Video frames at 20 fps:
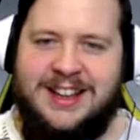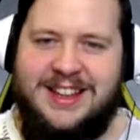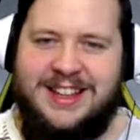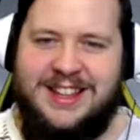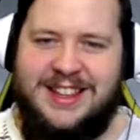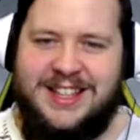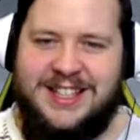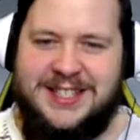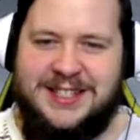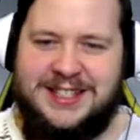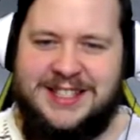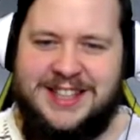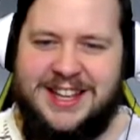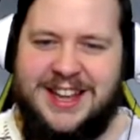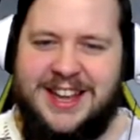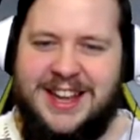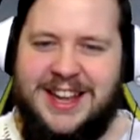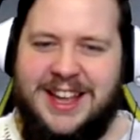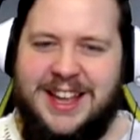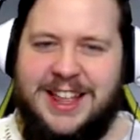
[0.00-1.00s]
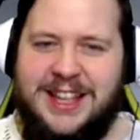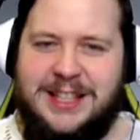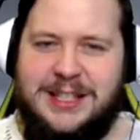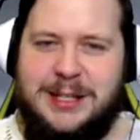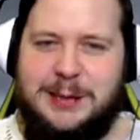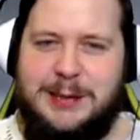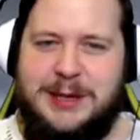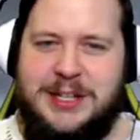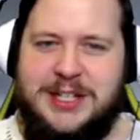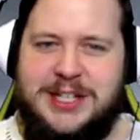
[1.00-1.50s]
This is
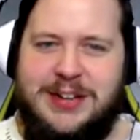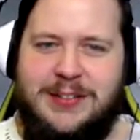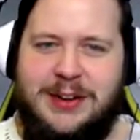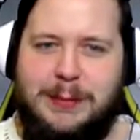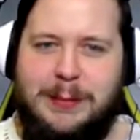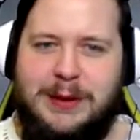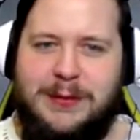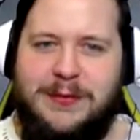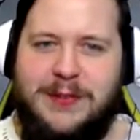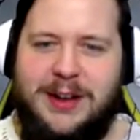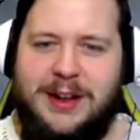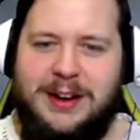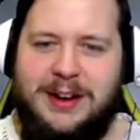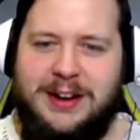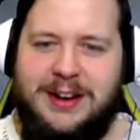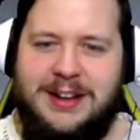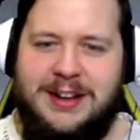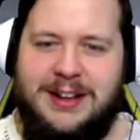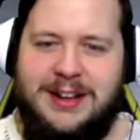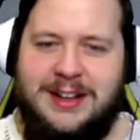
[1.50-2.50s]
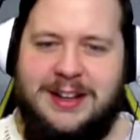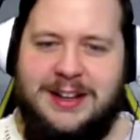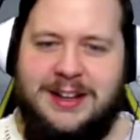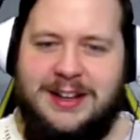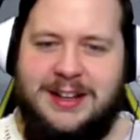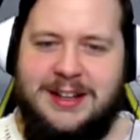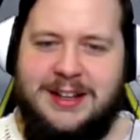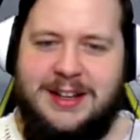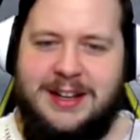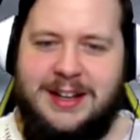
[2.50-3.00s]
me just having a bit of fun.
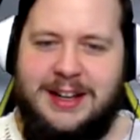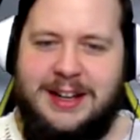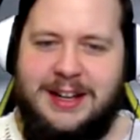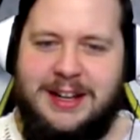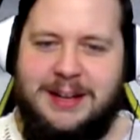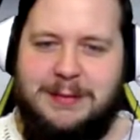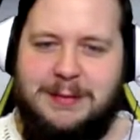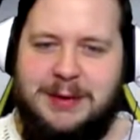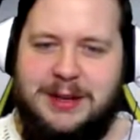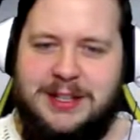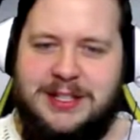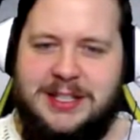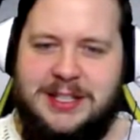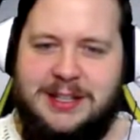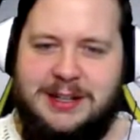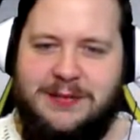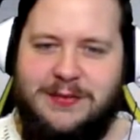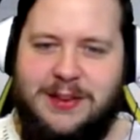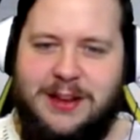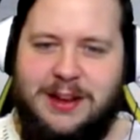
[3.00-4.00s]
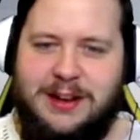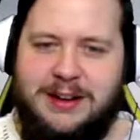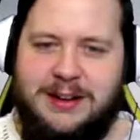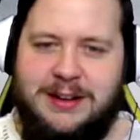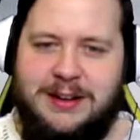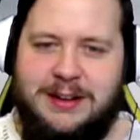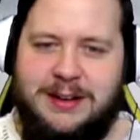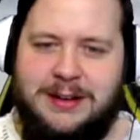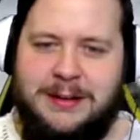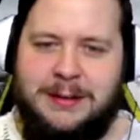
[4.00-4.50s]
Bit of silly
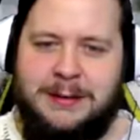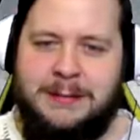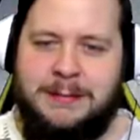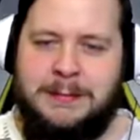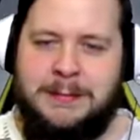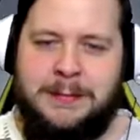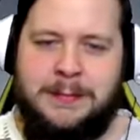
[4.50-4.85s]
fun.